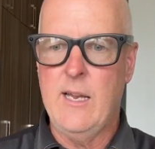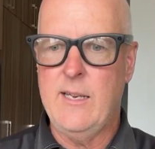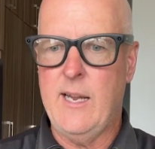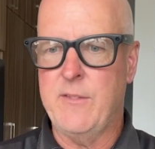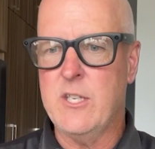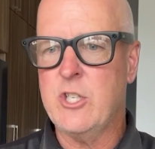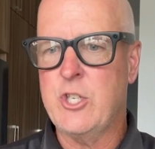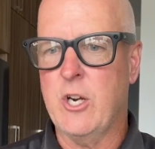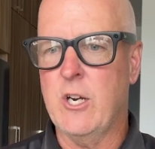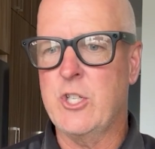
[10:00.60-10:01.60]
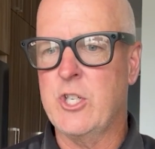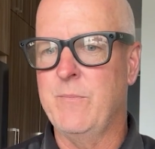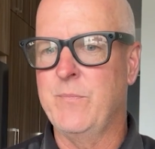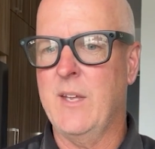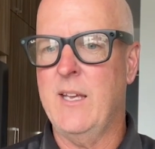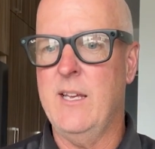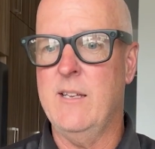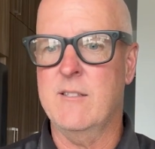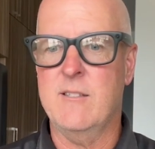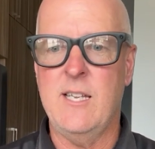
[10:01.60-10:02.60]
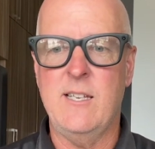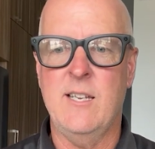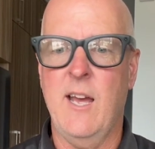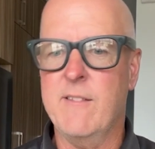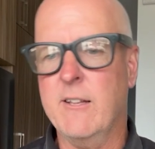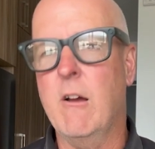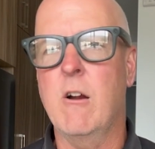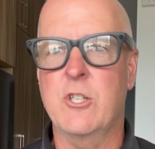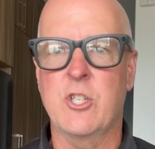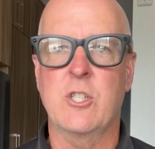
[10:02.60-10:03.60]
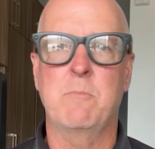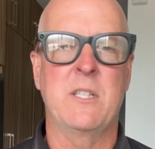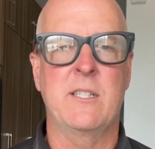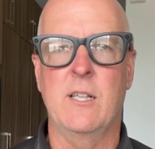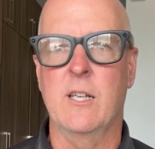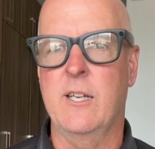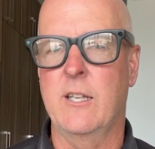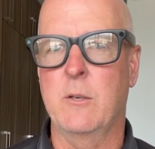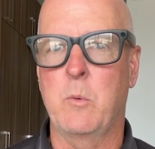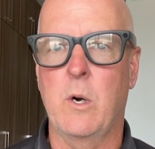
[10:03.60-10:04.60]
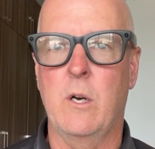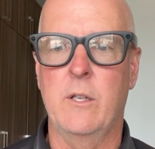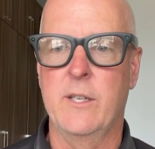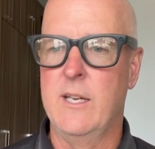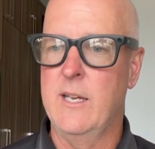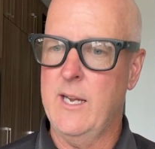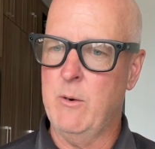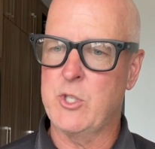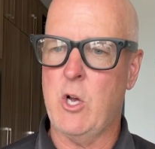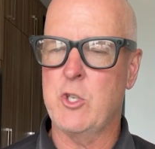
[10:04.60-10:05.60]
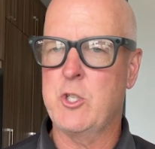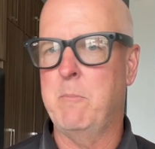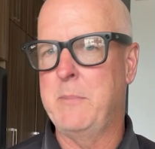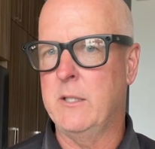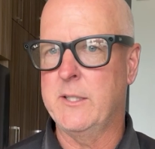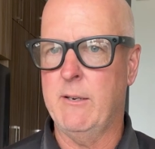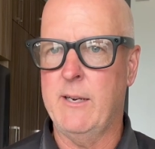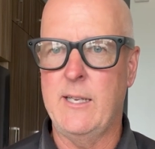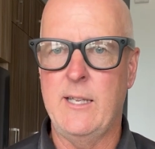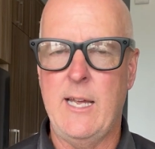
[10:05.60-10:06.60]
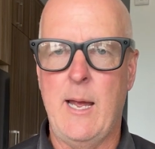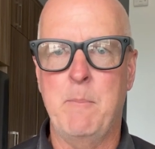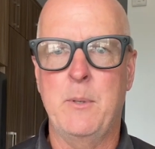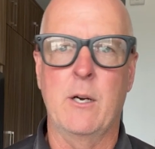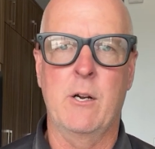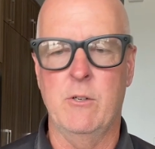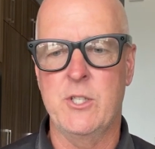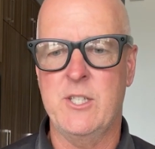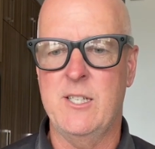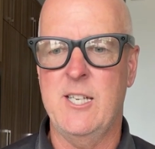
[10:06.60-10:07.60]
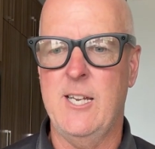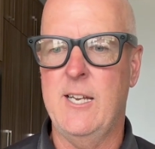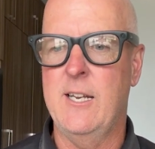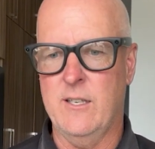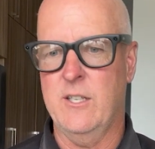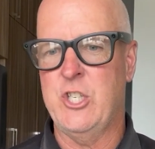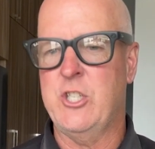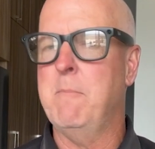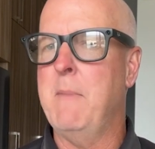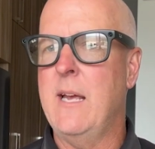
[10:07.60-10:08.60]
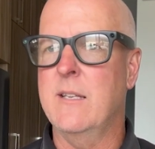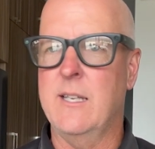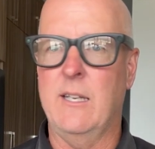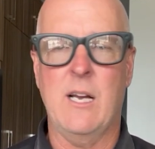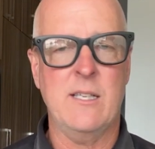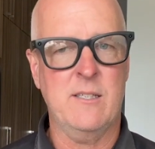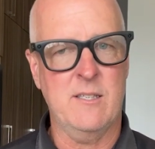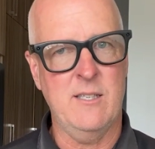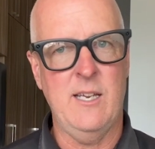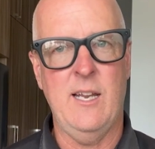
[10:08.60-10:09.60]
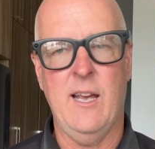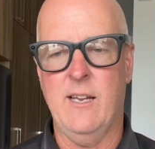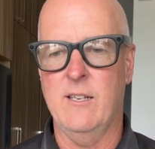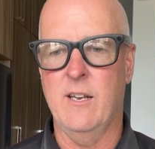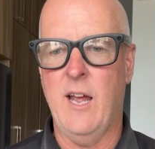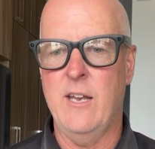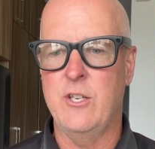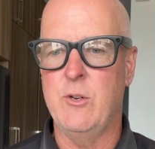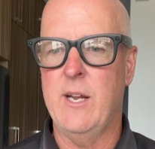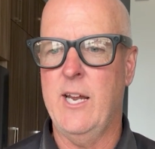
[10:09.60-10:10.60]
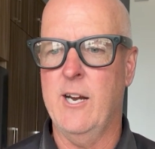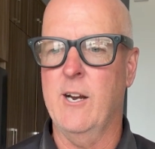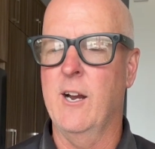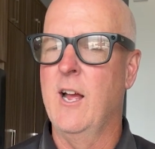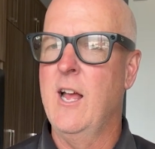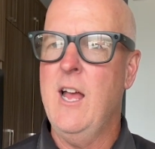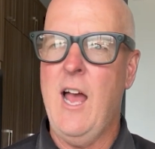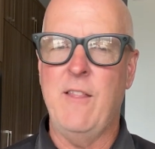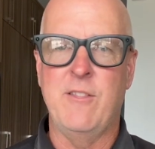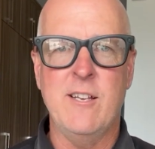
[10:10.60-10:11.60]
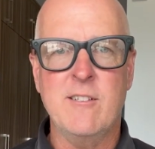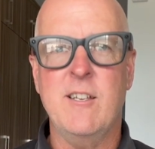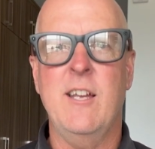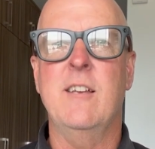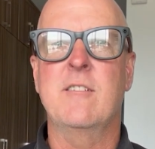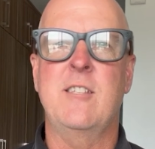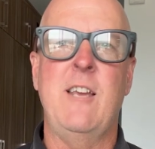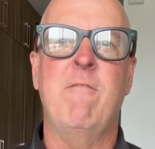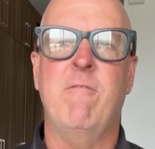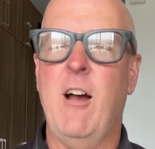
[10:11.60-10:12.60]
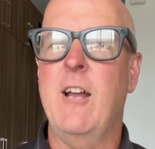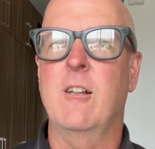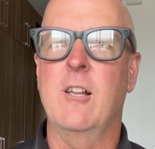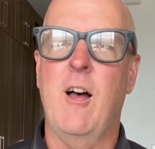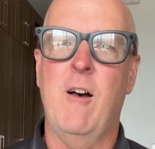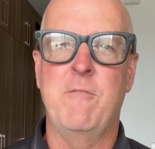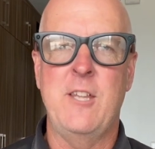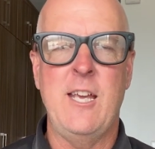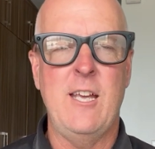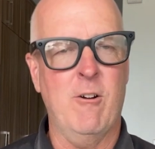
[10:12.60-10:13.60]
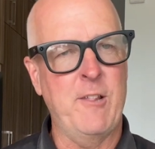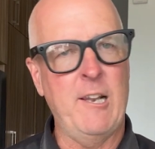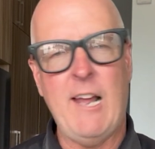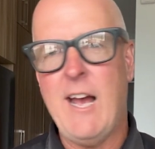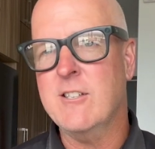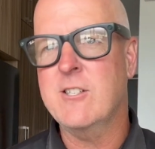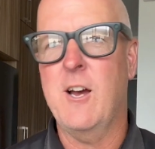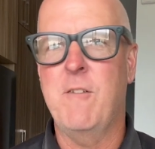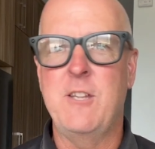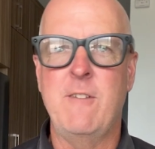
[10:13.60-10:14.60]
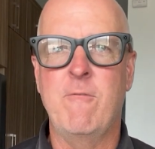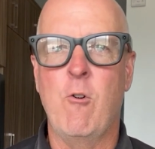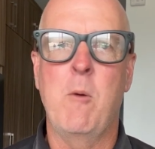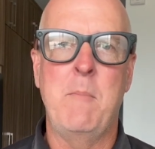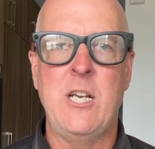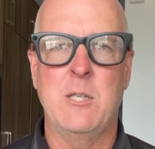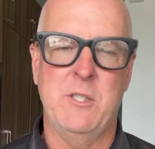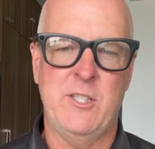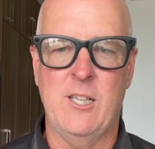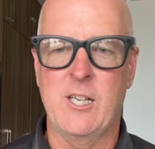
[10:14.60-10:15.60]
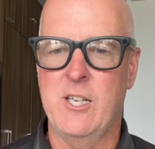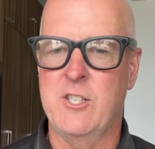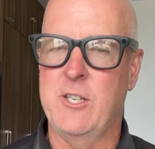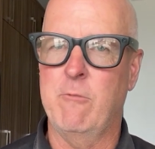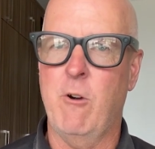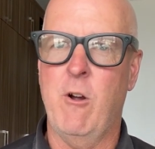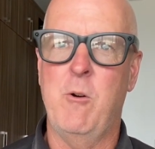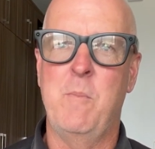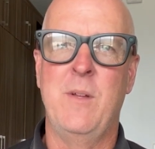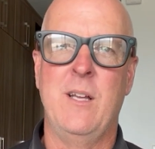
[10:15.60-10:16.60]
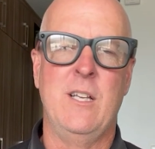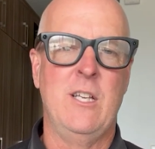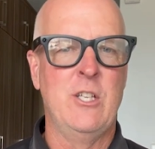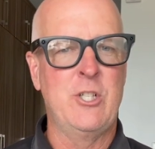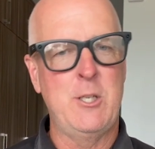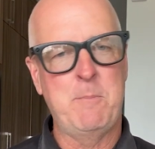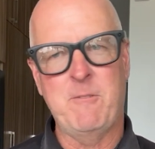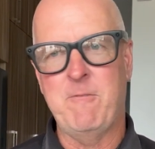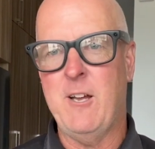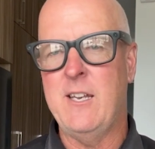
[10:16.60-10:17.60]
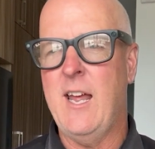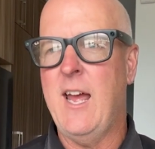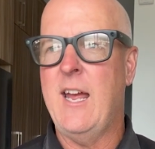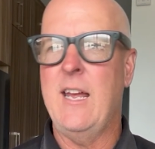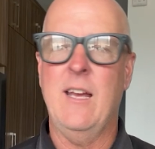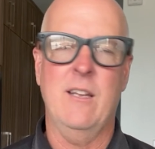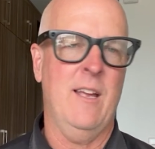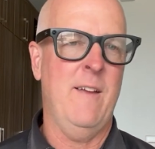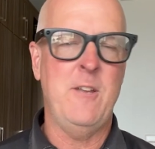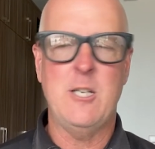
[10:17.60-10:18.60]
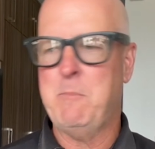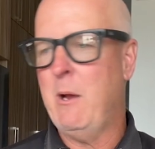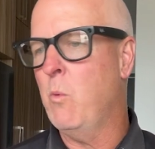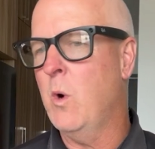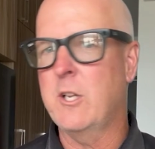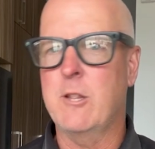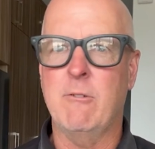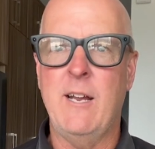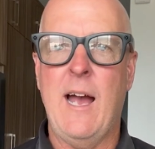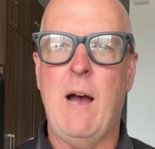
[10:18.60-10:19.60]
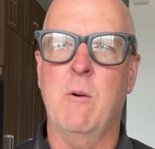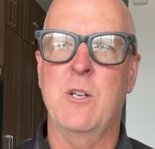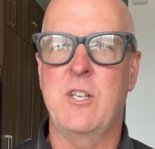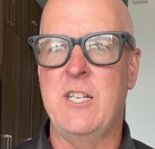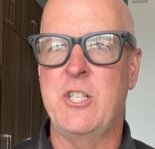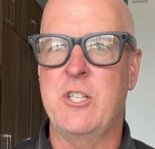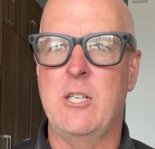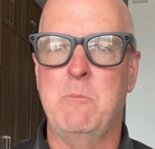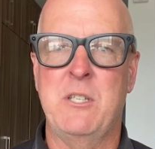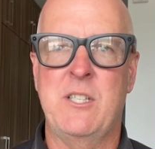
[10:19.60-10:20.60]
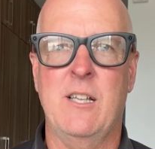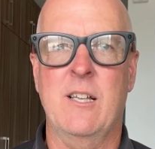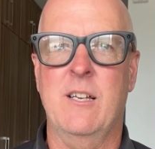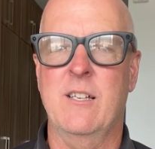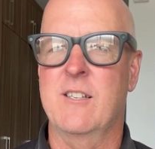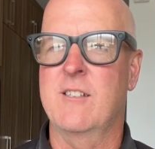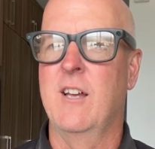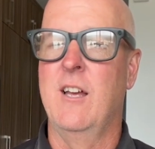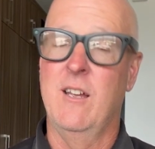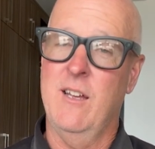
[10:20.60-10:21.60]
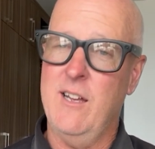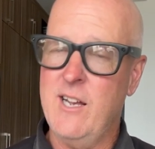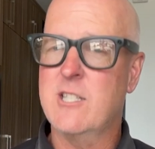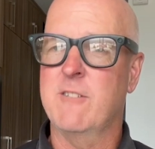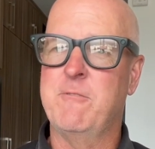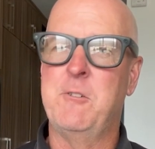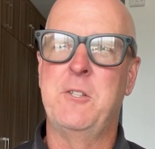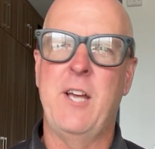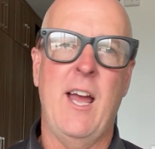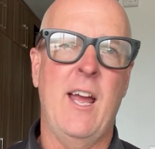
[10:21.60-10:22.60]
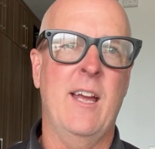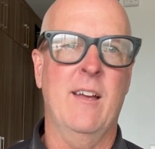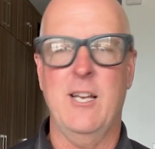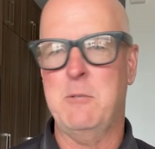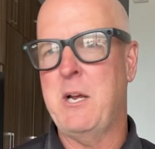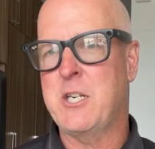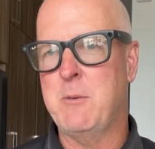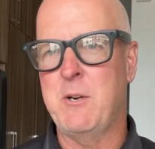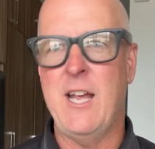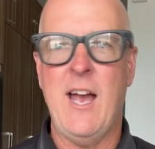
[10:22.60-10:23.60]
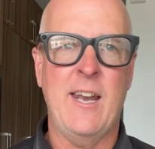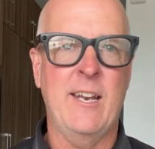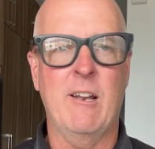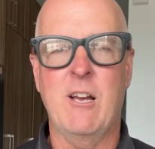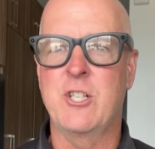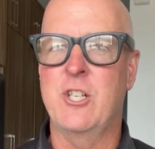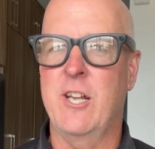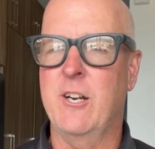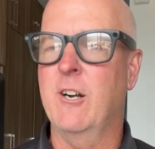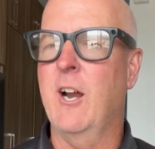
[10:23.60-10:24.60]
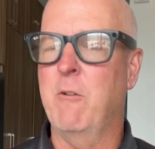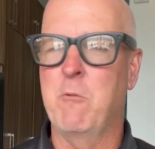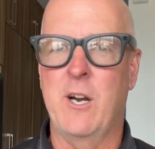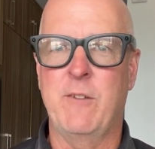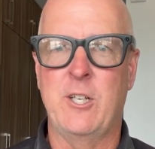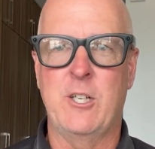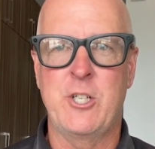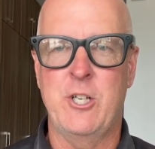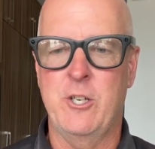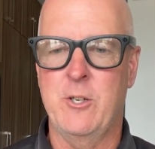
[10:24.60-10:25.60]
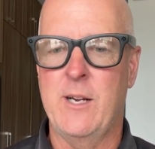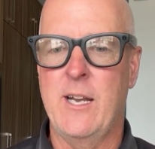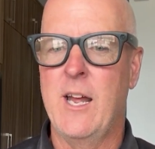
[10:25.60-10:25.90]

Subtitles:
Now this church is the 10th largest basilica in the world. It was also built during the Emperor Constantine. Just amazing, lots to see and do here. And this is the final of the last of the 4 major basilicas in Rome. Super fun day. If you spent 1 to 3 hours at each of these basilicas, it's a full day, especially when you add in lunch, dinner, and whatever else you're doing.